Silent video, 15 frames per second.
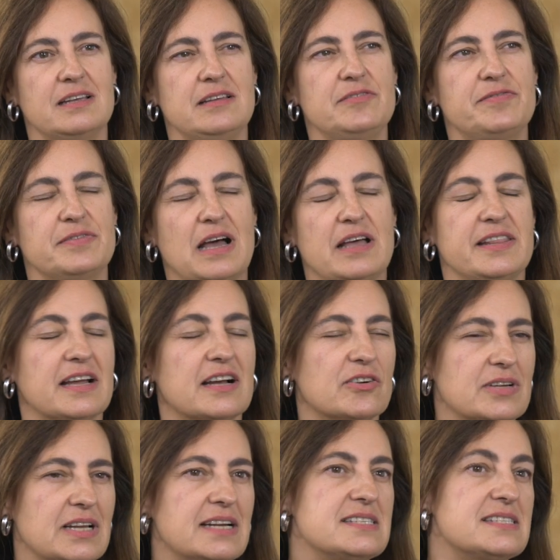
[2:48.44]
If the
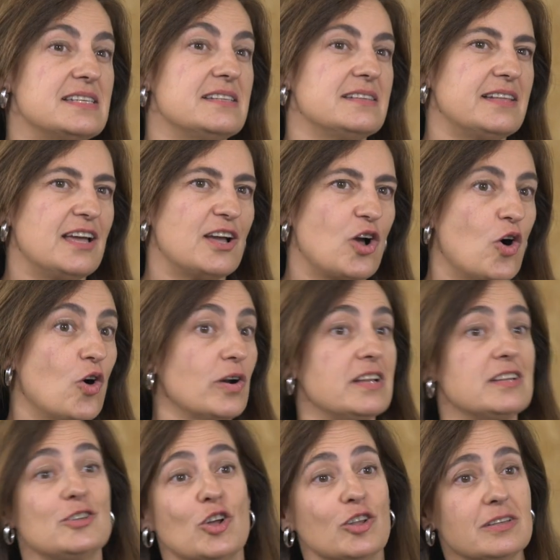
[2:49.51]
career is in tech or
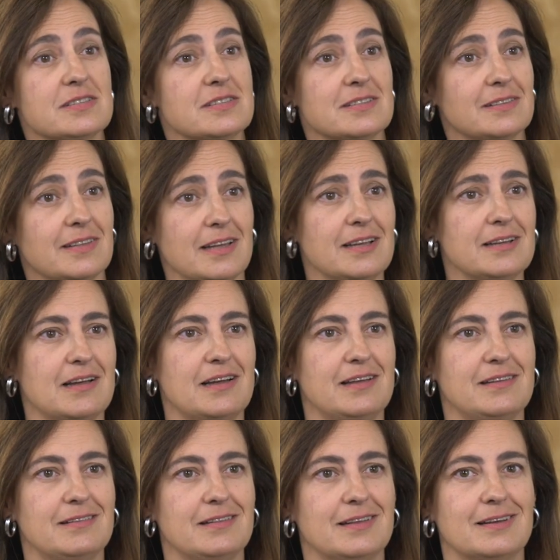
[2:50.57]
if not is in tech,
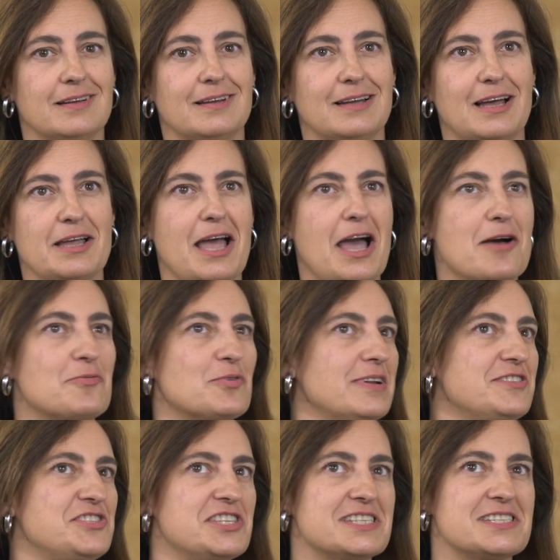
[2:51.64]
I think I have
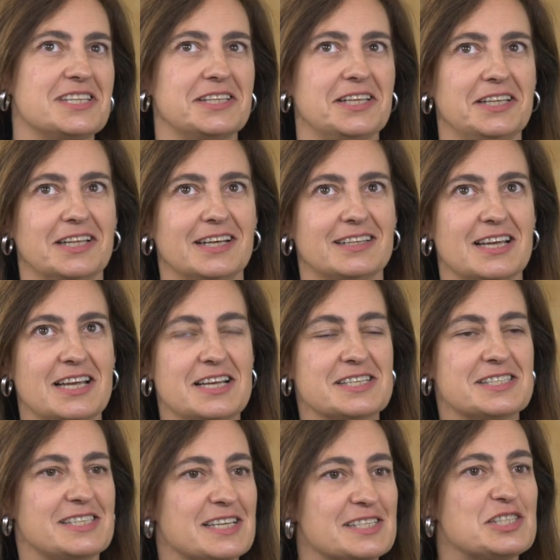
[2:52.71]
read yesterday that
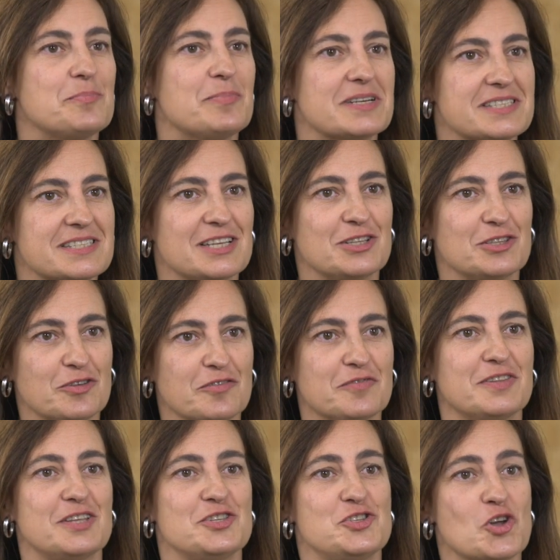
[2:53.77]
60%
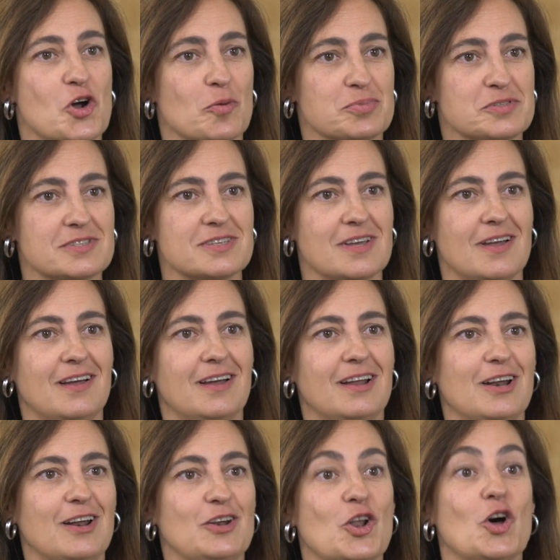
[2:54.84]
of the jobs,
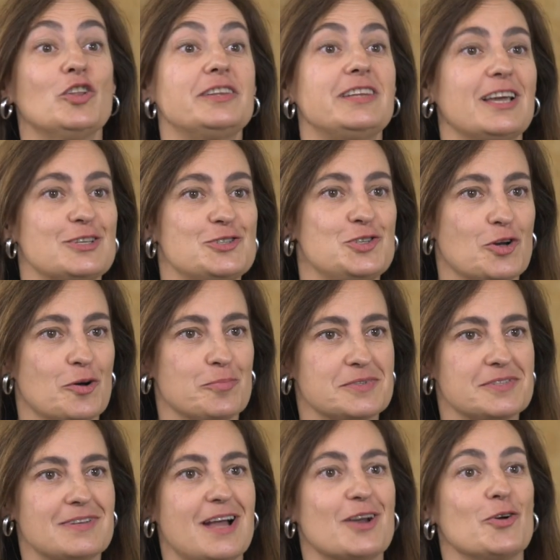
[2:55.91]
non-tech
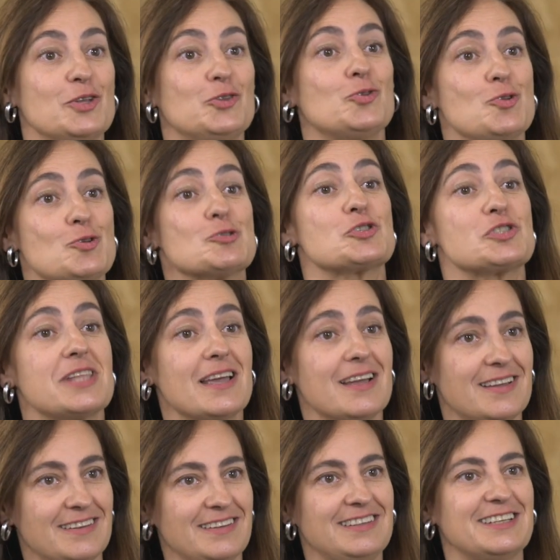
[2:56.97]
jobs, are going to use
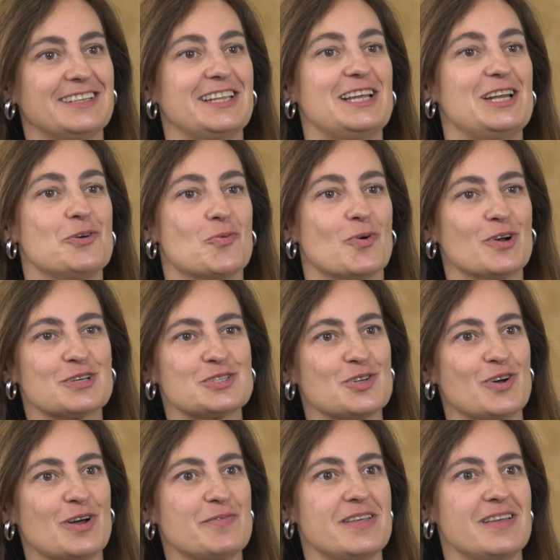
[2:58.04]
tech in the daily work.
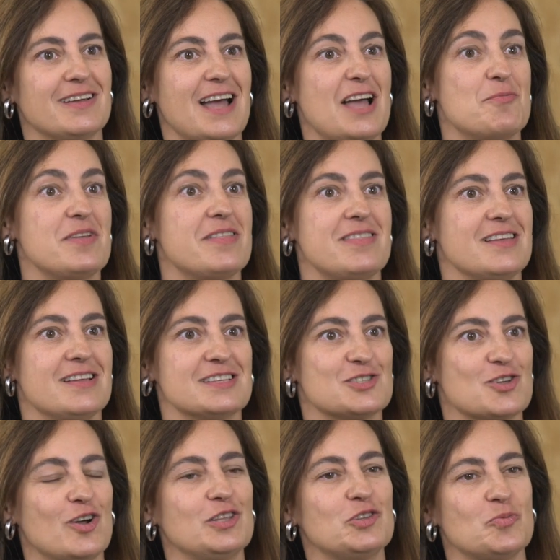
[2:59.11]
So I think everything is
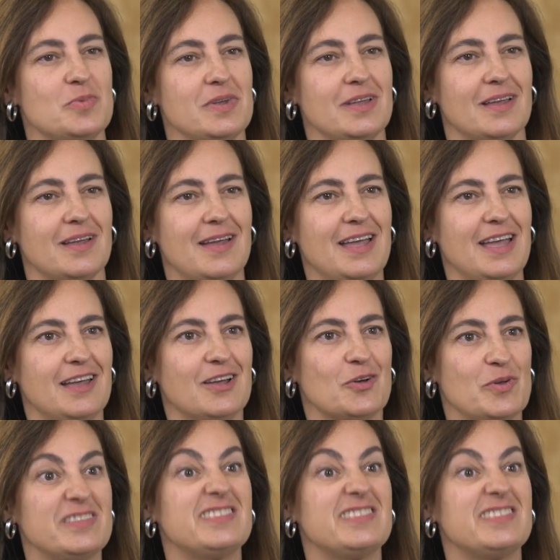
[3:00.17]
going to be with